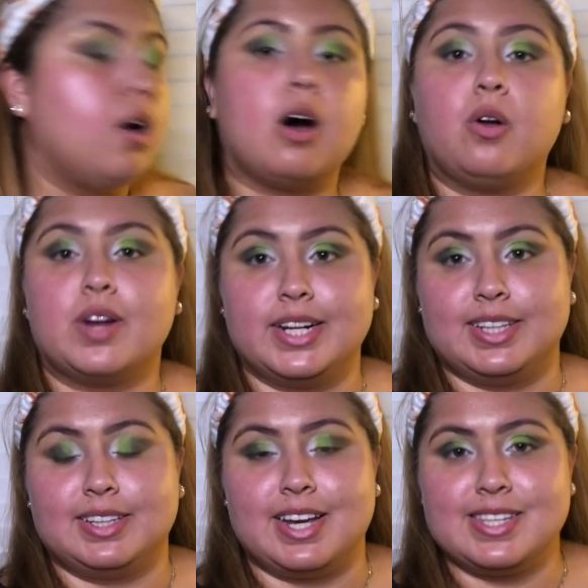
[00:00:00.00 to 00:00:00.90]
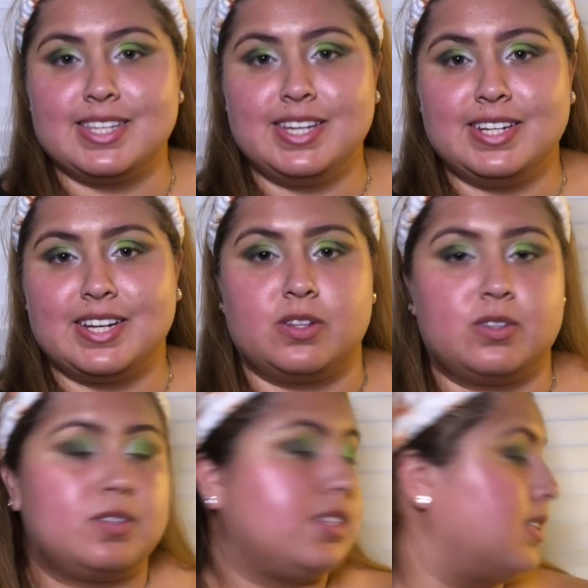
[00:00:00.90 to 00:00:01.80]
Alrighty, the last thing he does
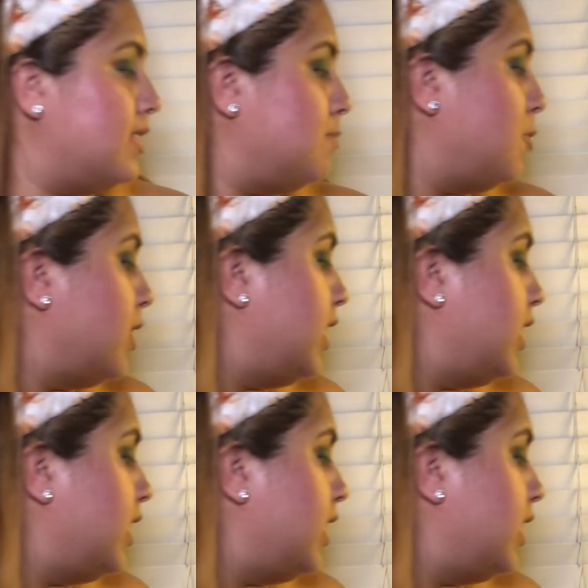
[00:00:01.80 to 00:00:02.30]
is this pretty